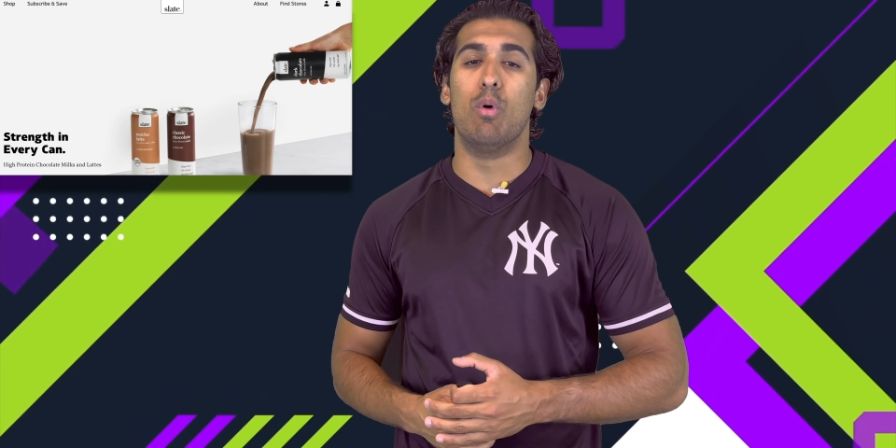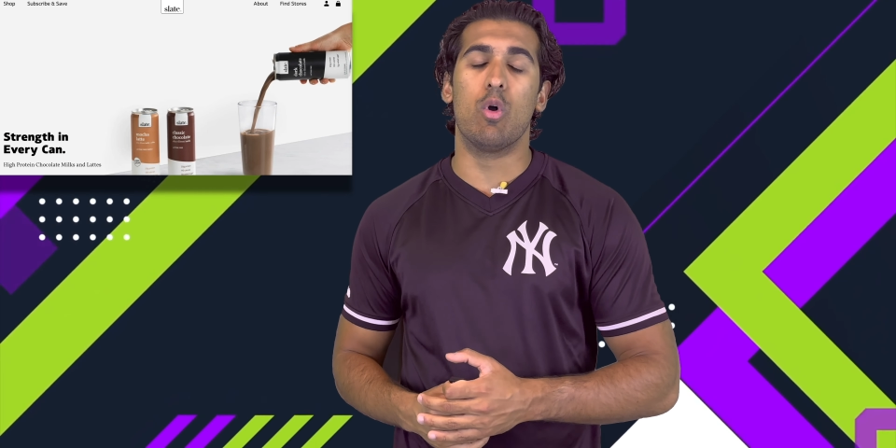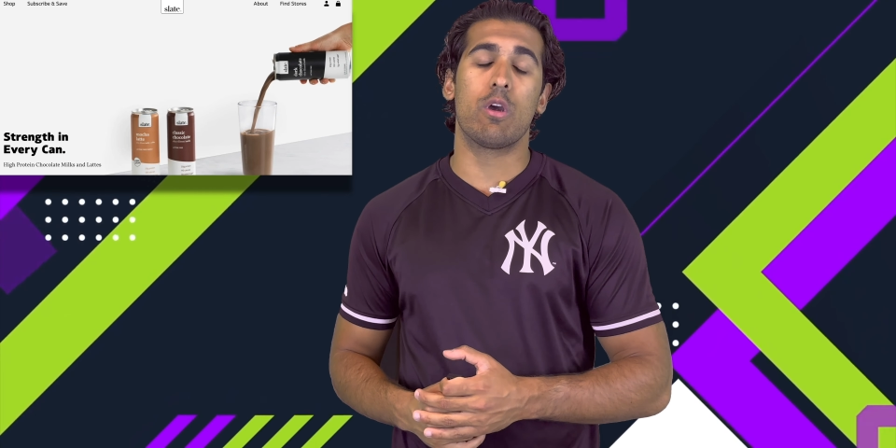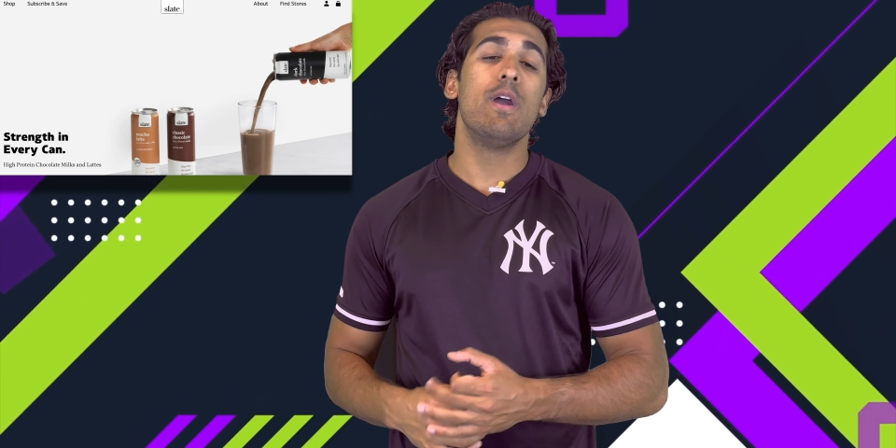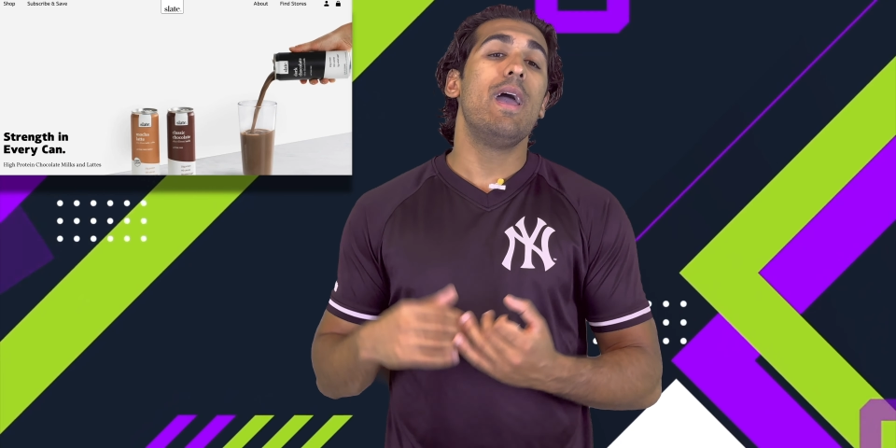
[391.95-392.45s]

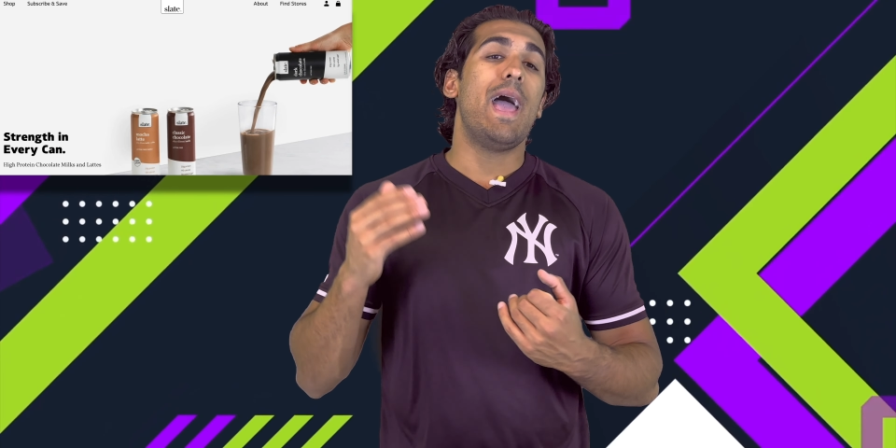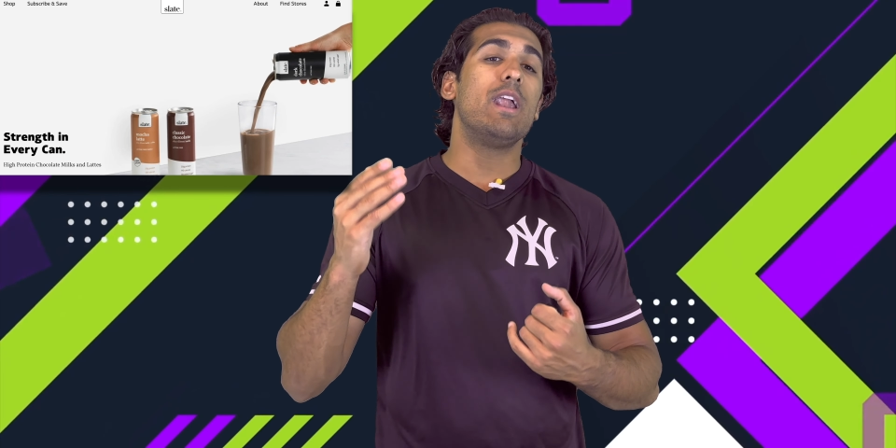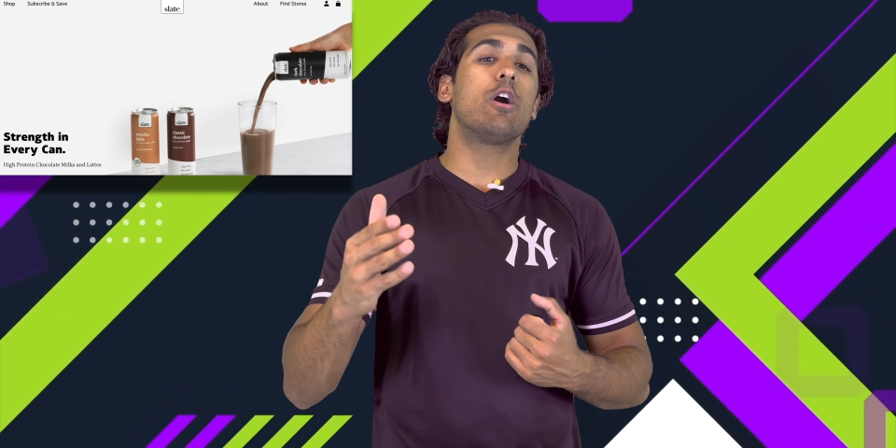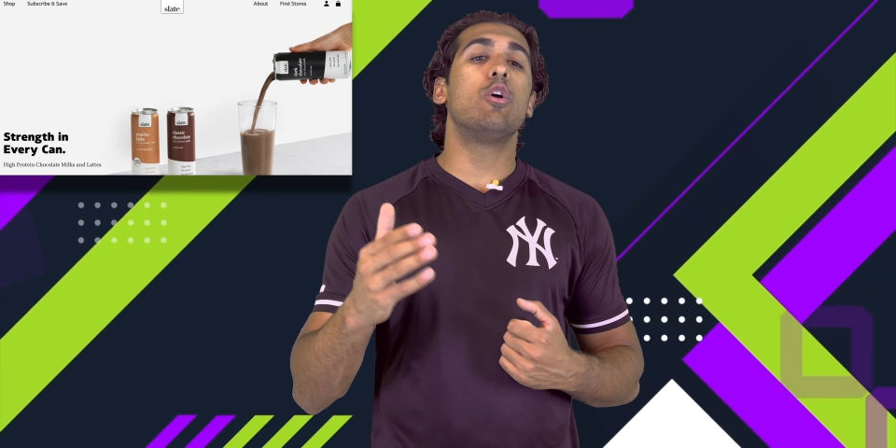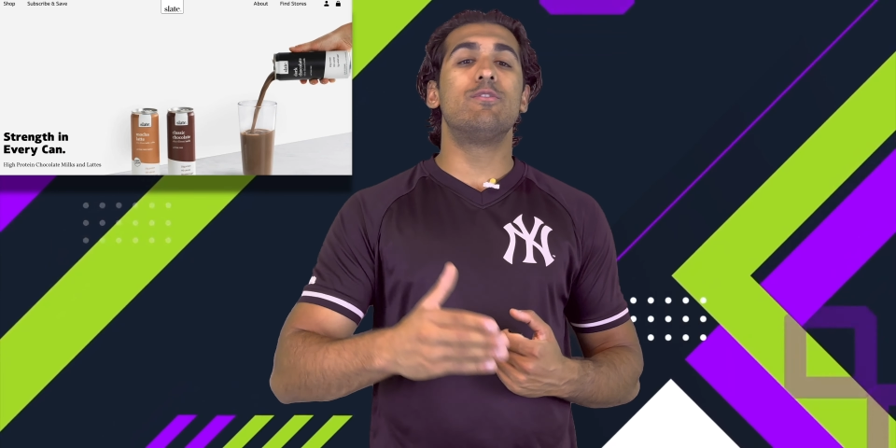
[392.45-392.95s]
more.
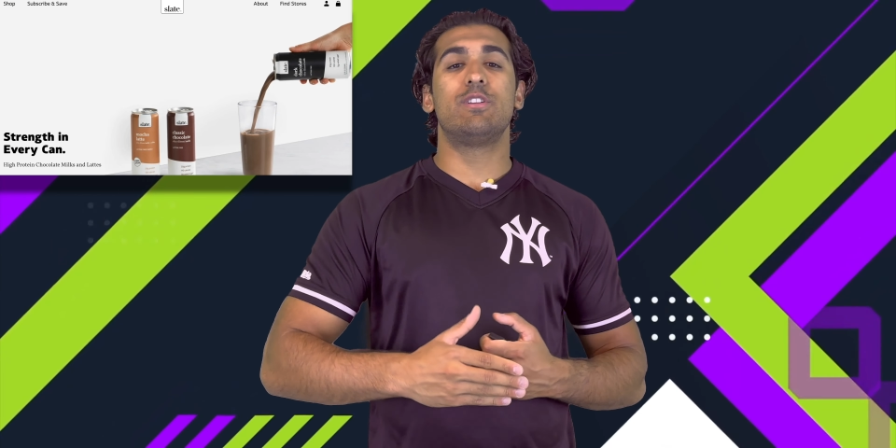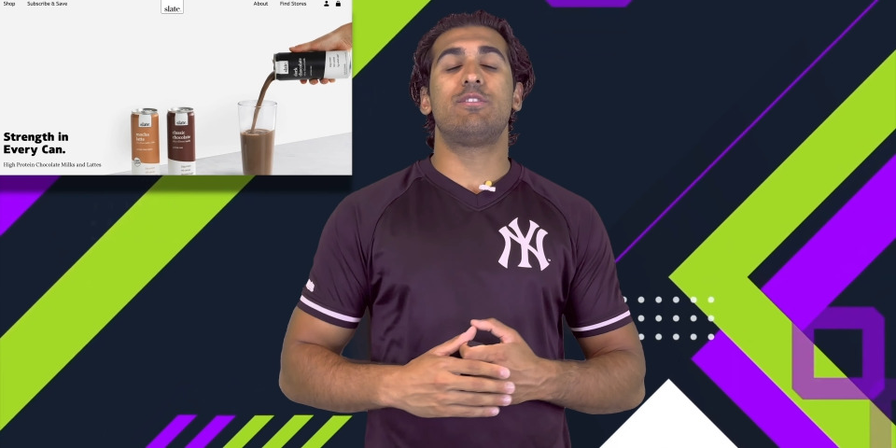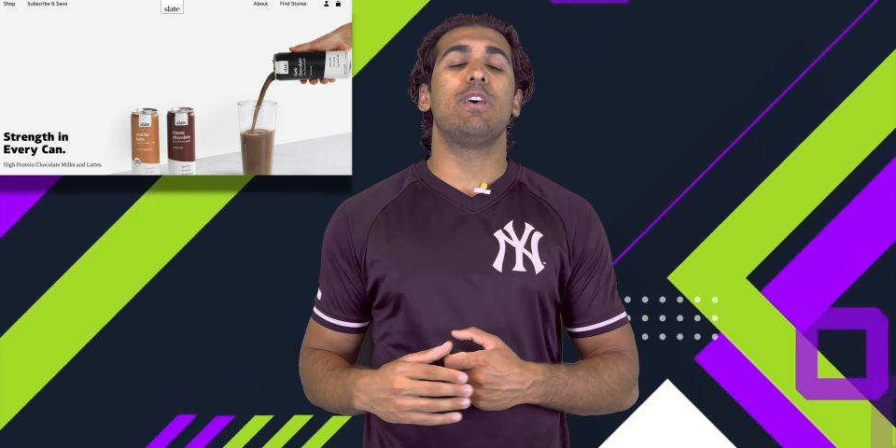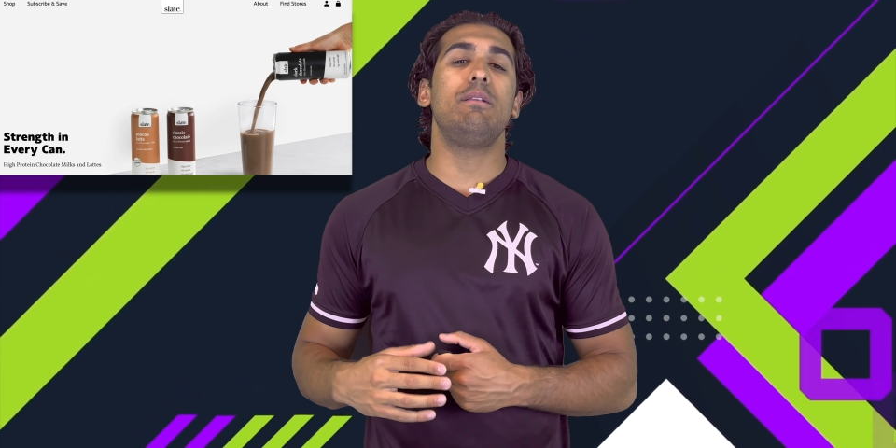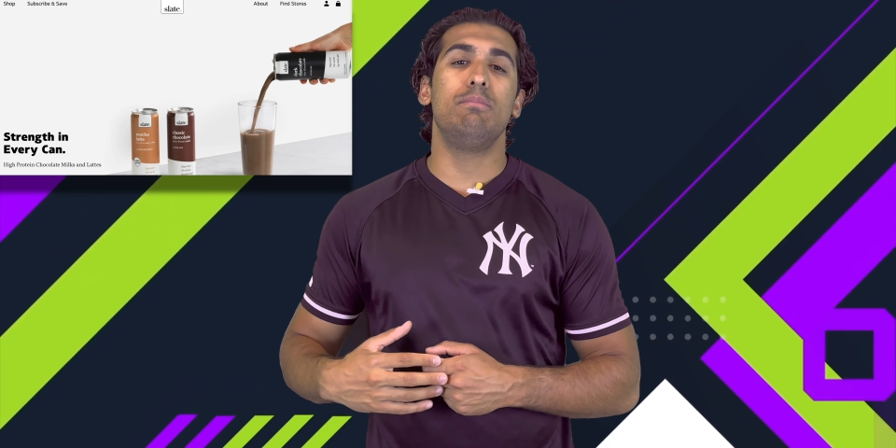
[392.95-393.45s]
Head on over to
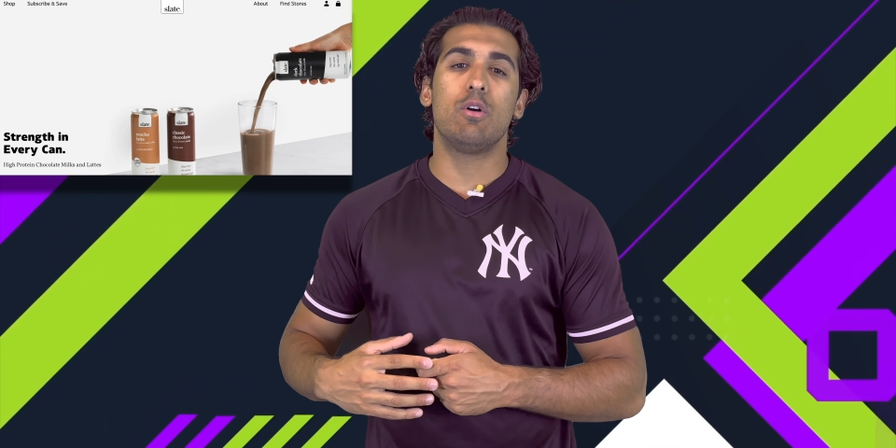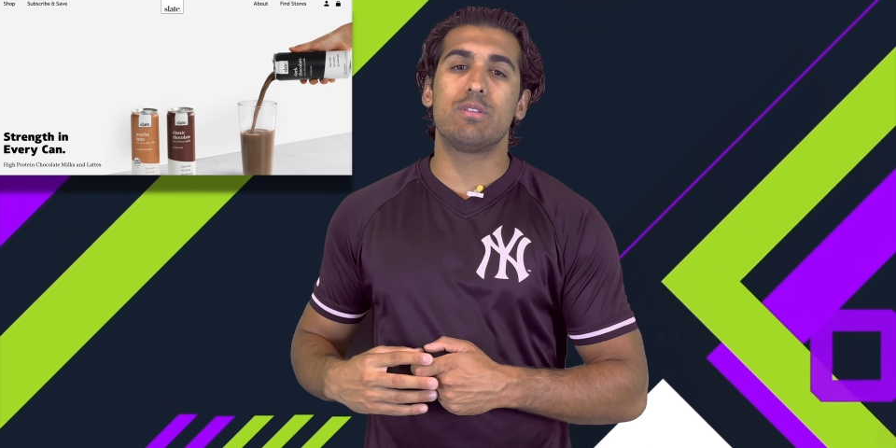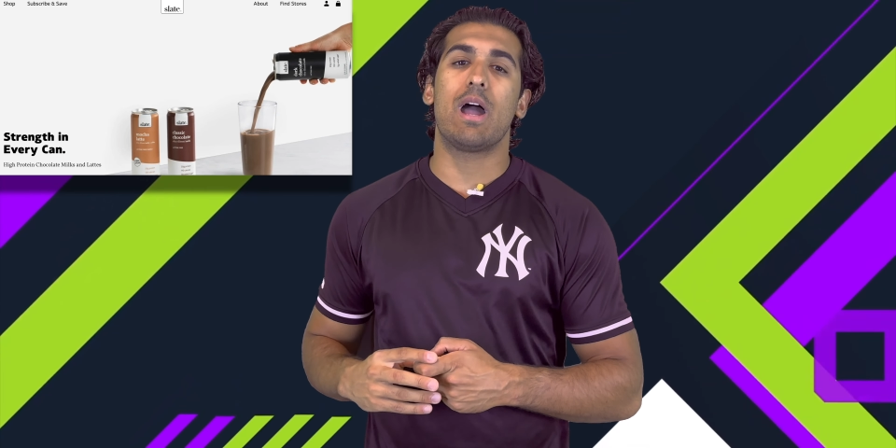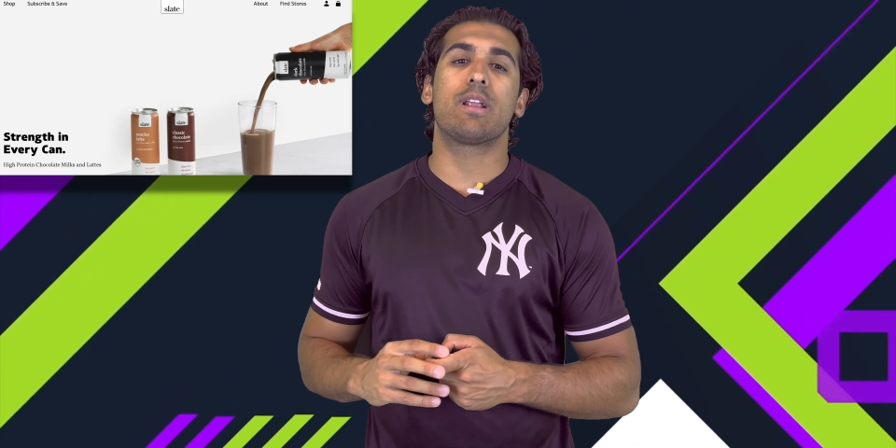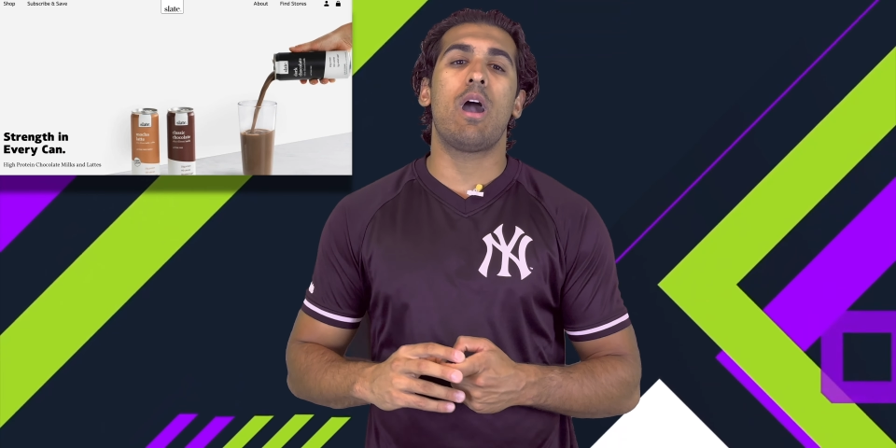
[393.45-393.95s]

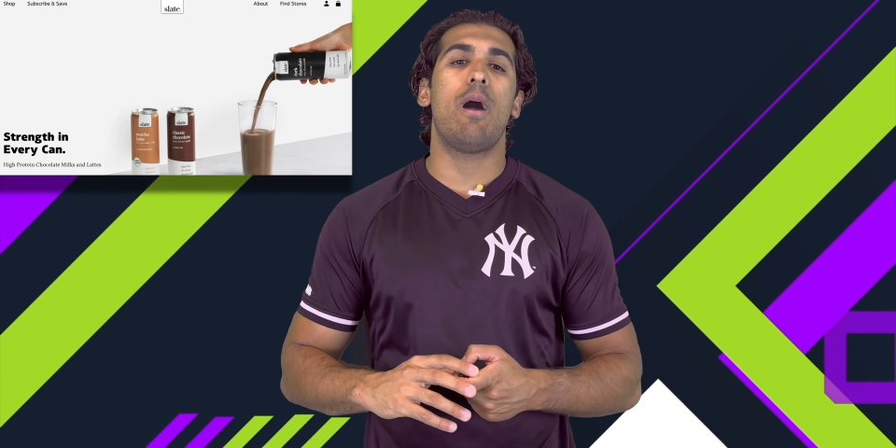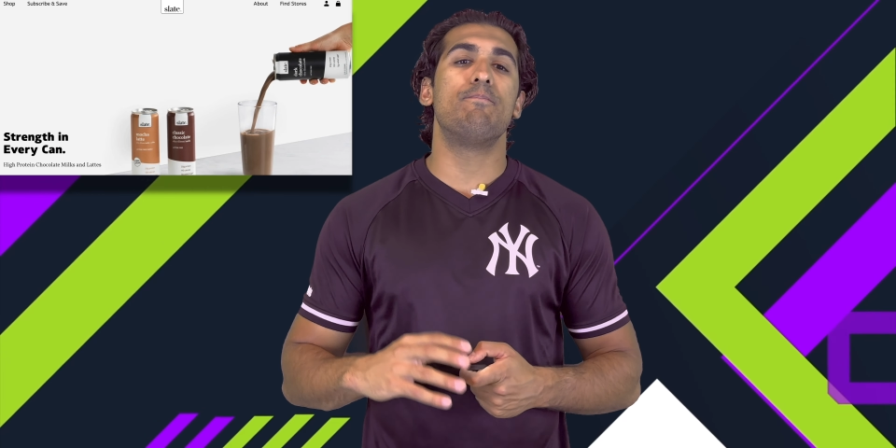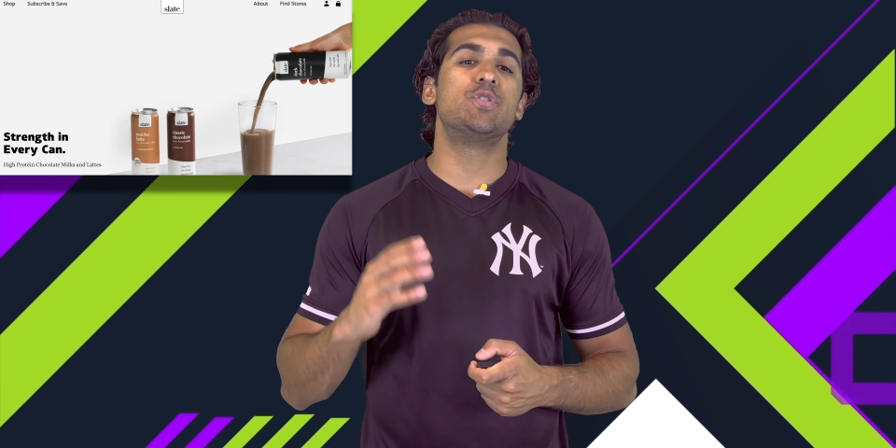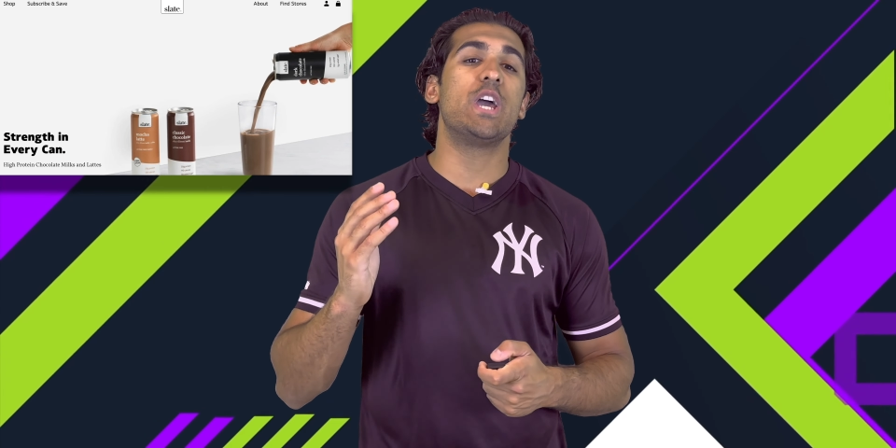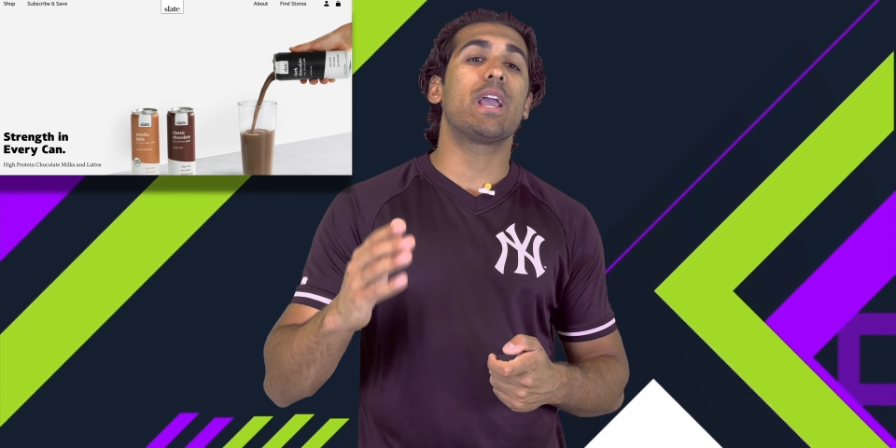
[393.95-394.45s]

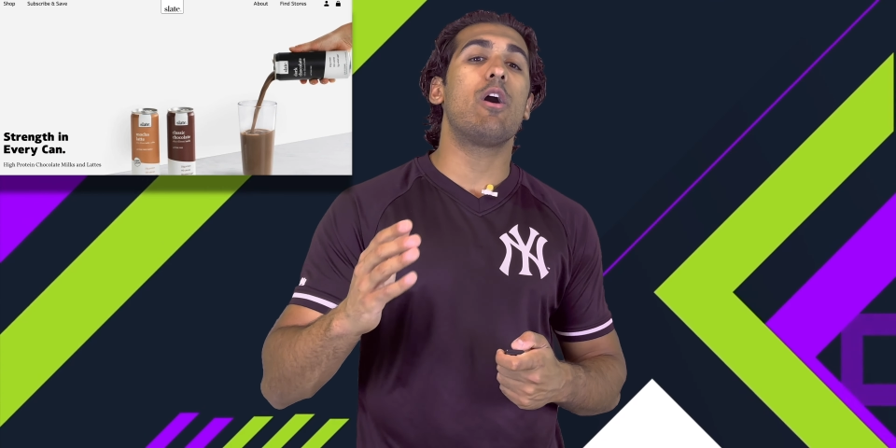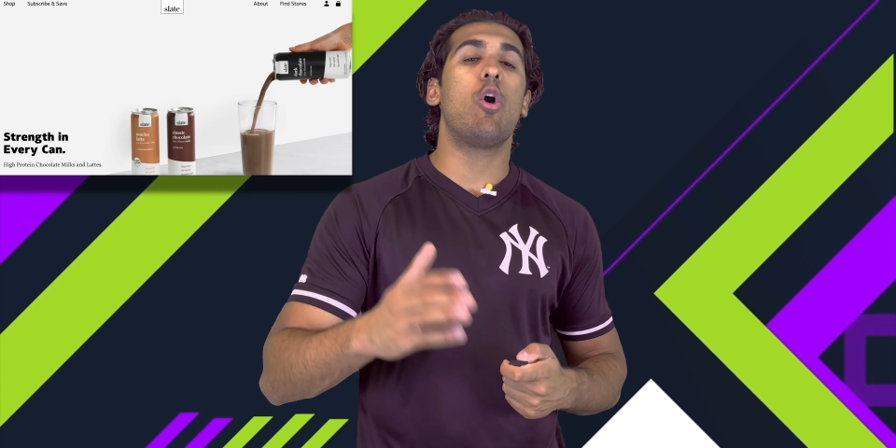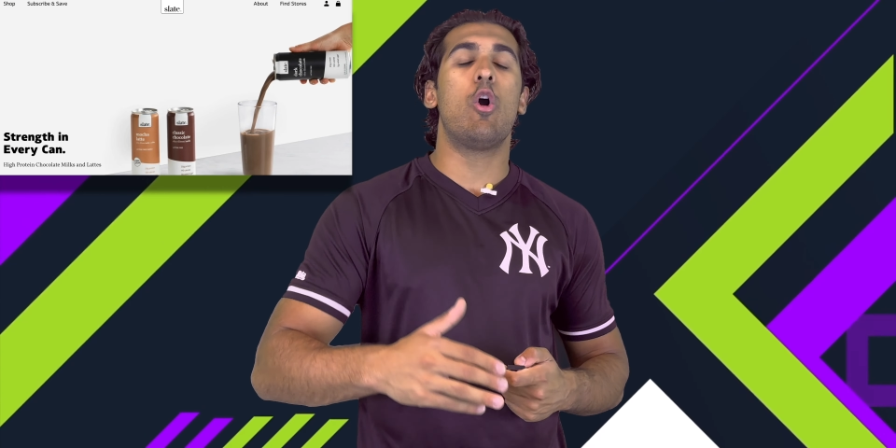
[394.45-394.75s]
slatemilk.com, check out